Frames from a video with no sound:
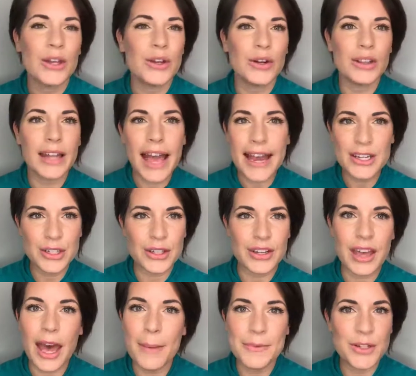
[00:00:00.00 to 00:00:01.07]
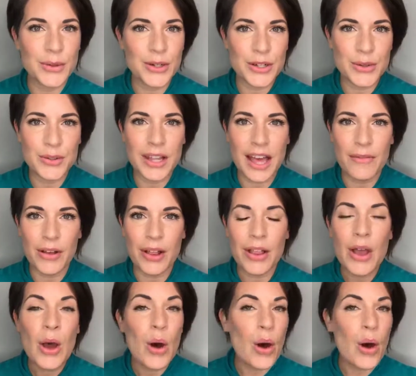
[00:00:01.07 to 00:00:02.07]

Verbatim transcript: your lash look up to a new level.